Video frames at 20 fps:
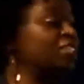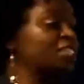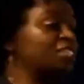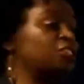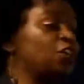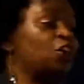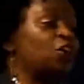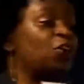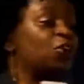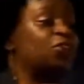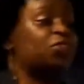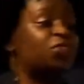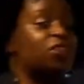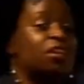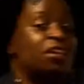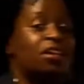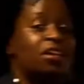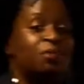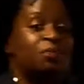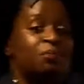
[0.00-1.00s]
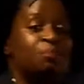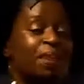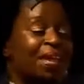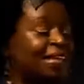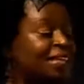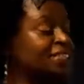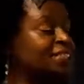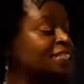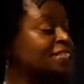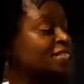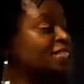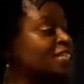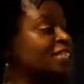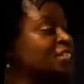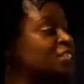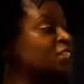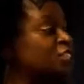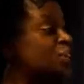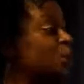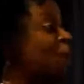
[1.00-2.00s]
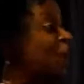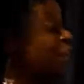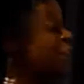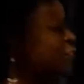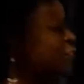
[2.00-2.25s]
this earth, making decisions about